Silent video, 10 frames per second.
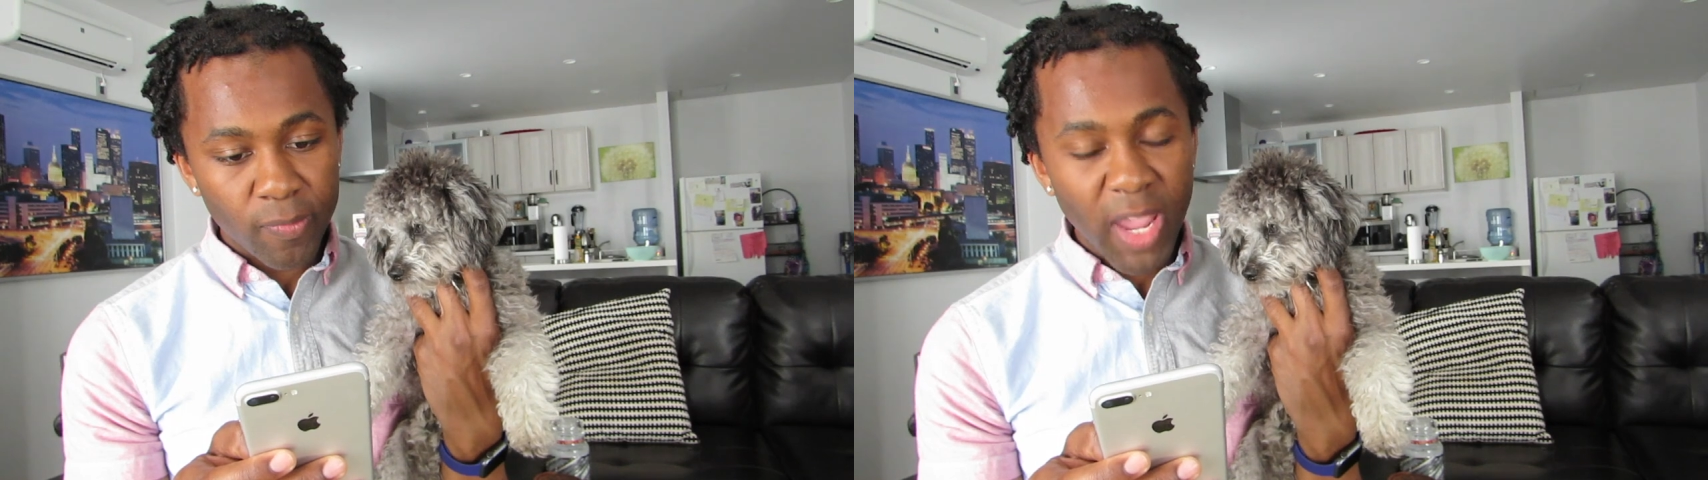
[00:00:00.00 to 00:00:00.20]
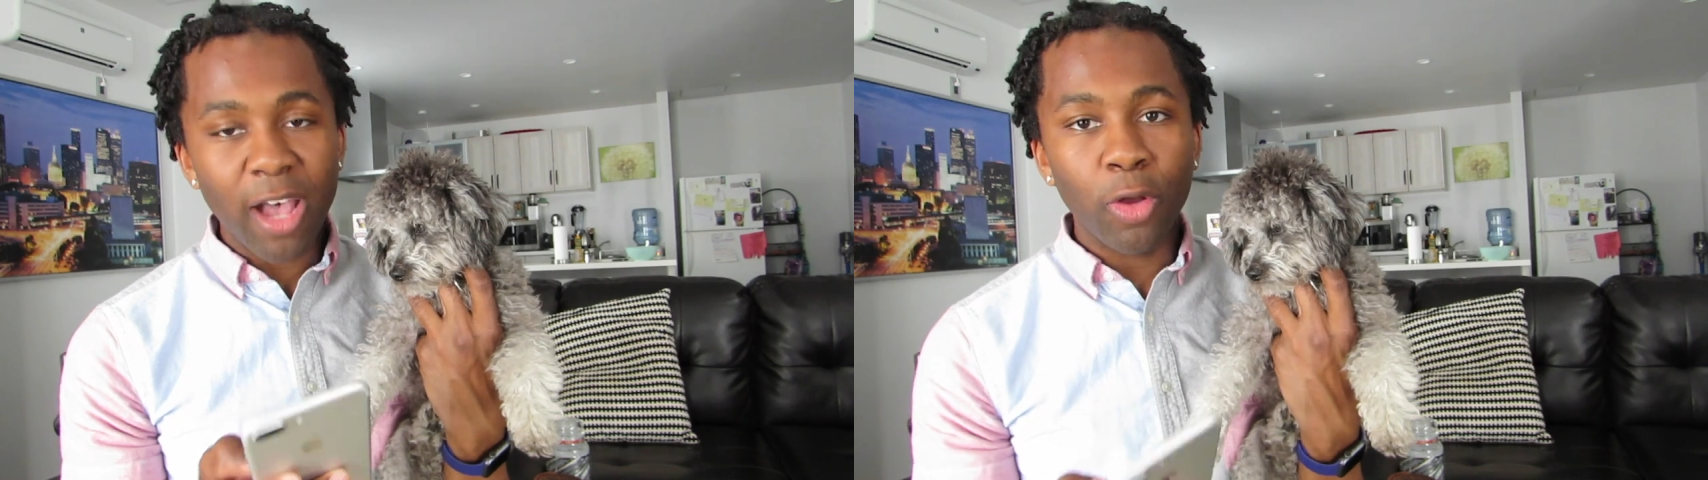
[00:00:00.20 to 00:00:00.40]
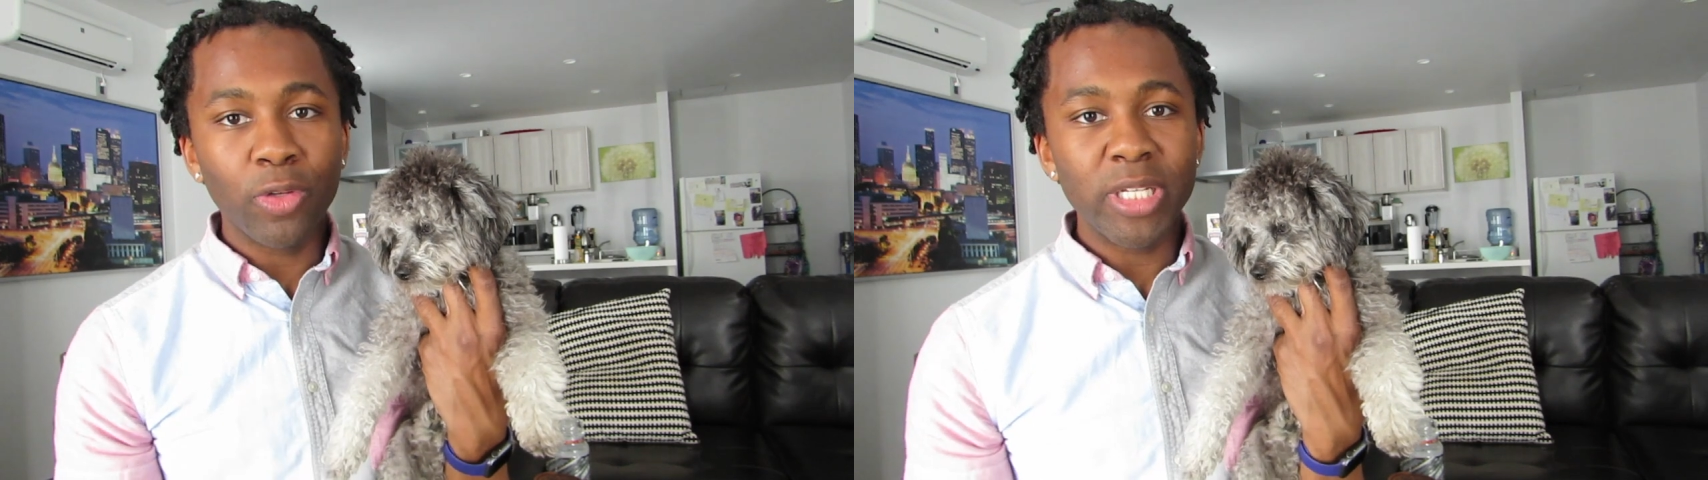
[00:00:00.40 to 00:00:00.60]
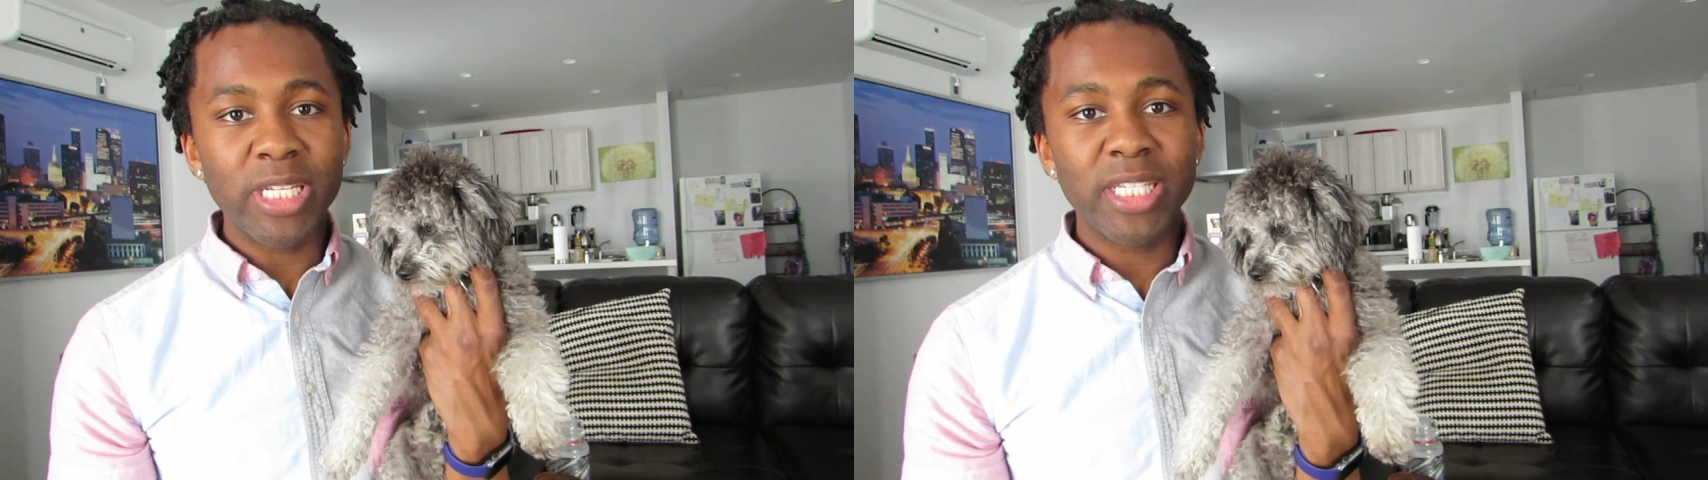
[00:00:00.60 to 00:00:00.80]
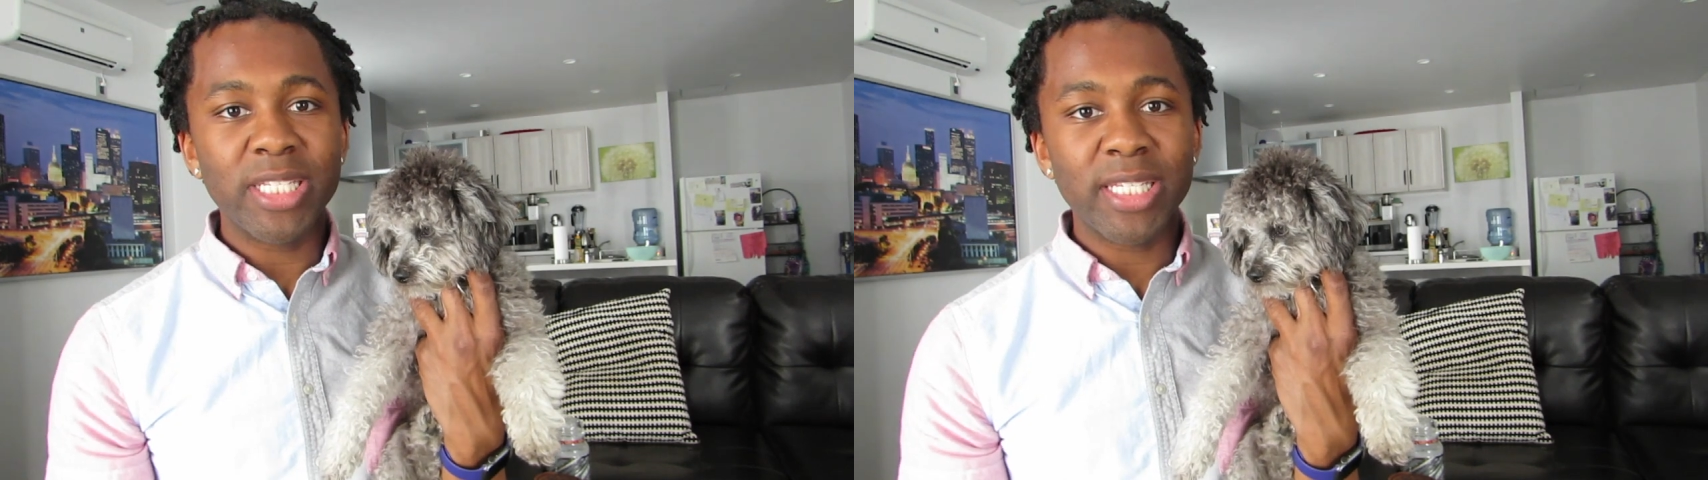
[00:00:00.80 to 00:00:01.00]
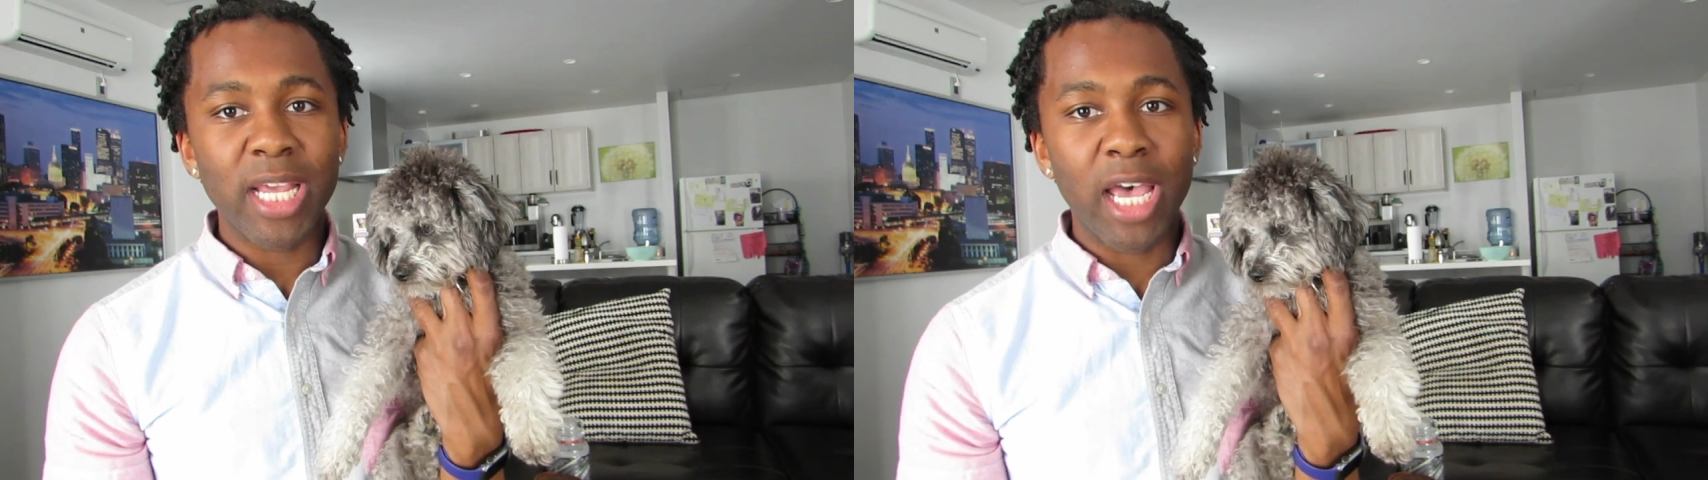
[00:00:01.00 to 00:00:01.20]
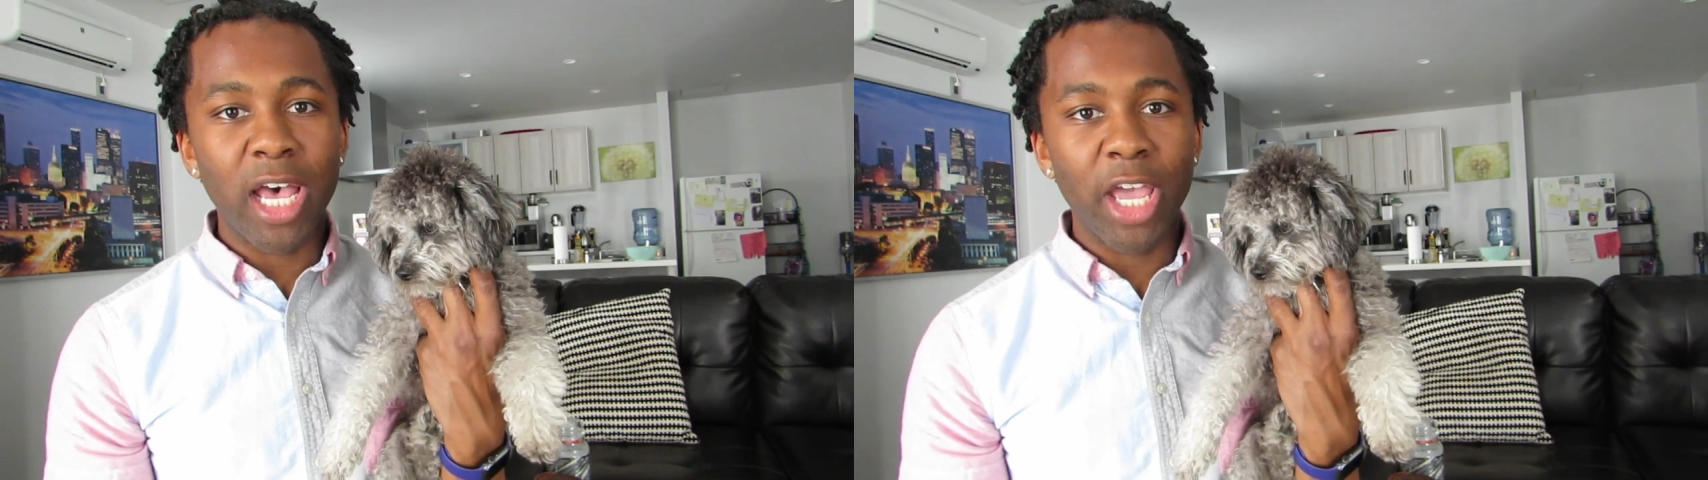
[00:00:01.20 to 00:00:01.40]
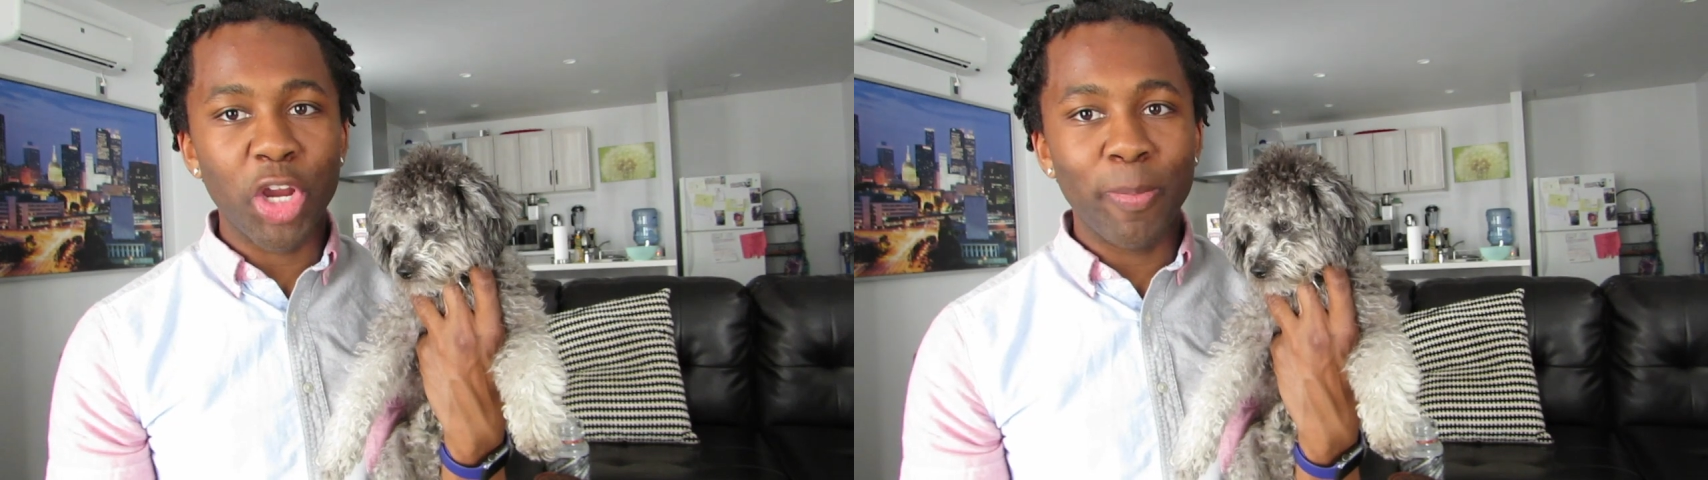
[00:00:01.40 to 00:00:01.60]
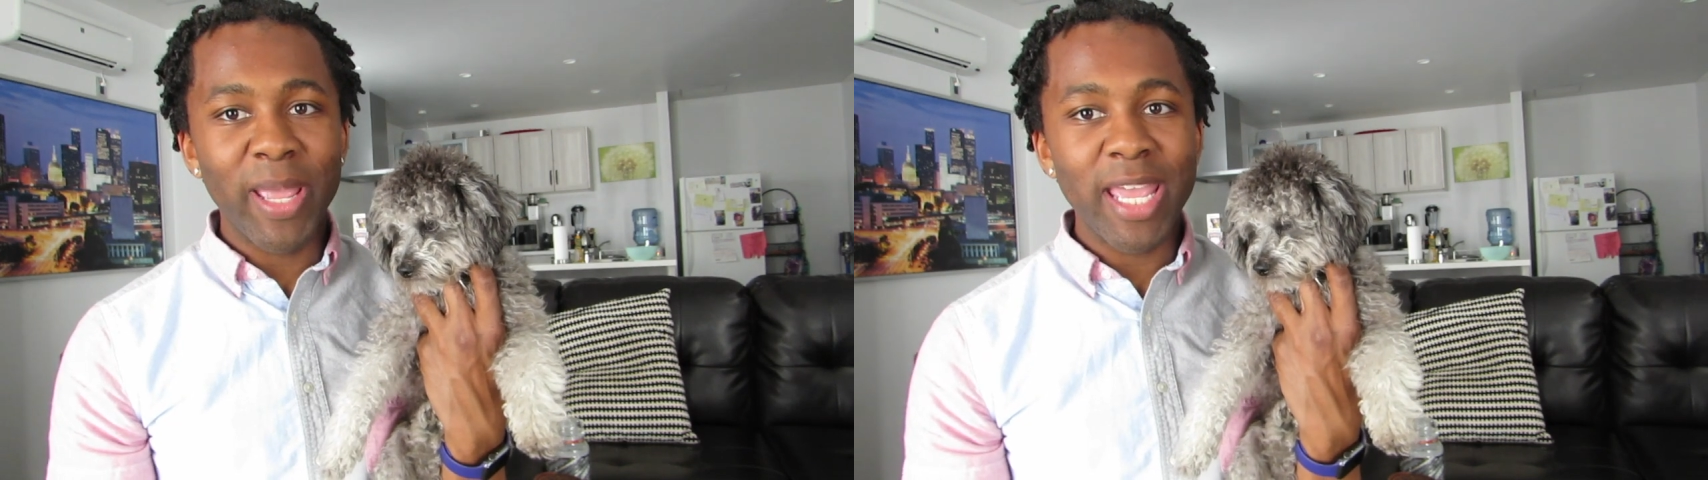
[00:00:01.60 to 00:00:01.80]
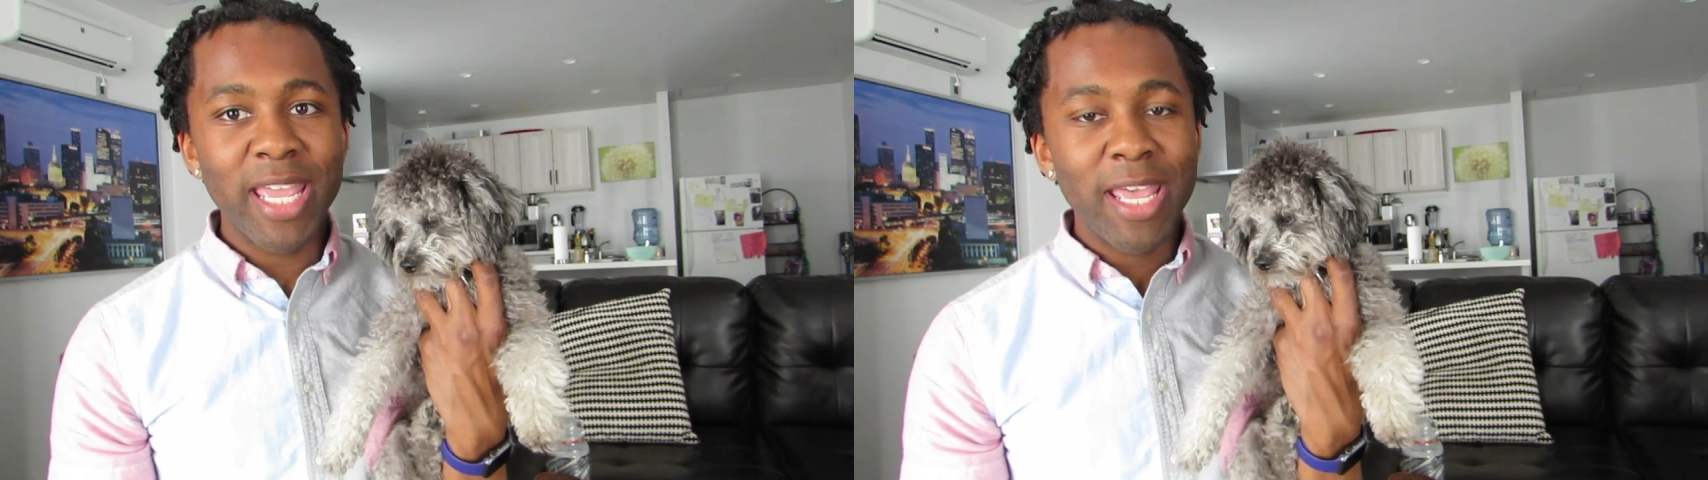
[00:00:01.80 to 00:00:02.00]
How old is your
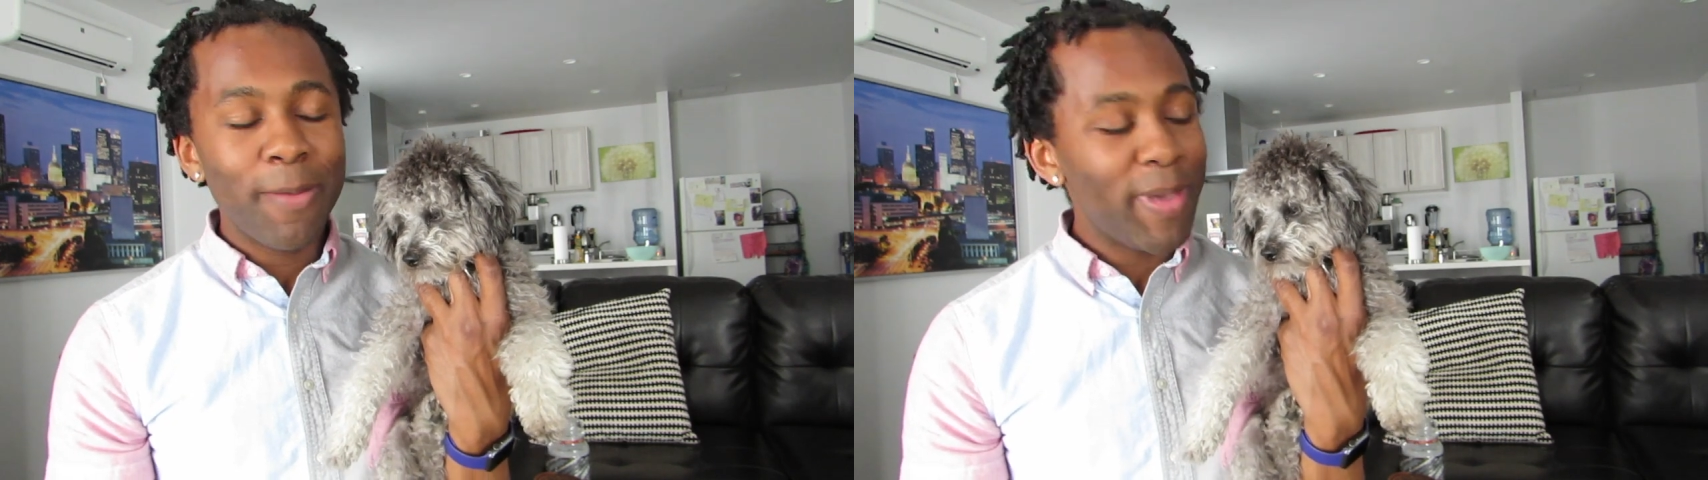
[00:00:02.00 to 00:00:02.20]
pet?